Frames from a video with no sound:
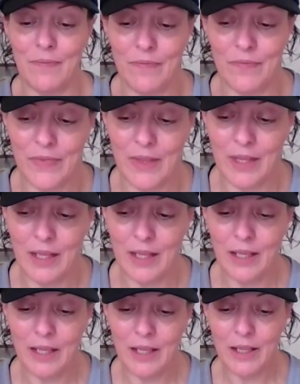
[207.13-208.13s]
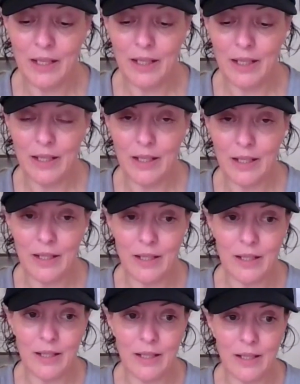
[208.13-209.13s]

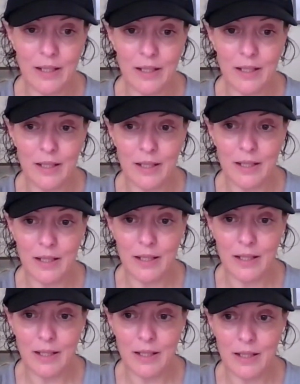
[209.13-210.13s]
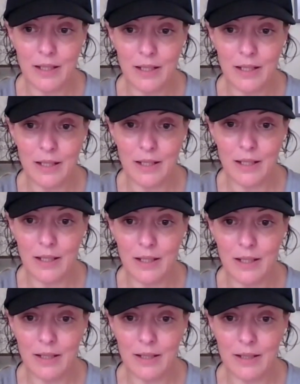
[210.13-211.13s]

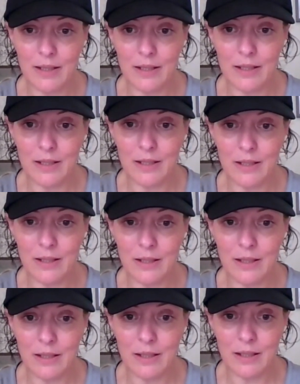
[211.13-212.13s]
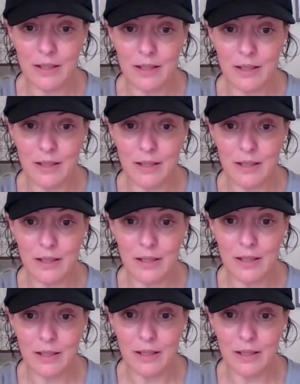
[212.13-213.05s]
No one is speaking in this clip.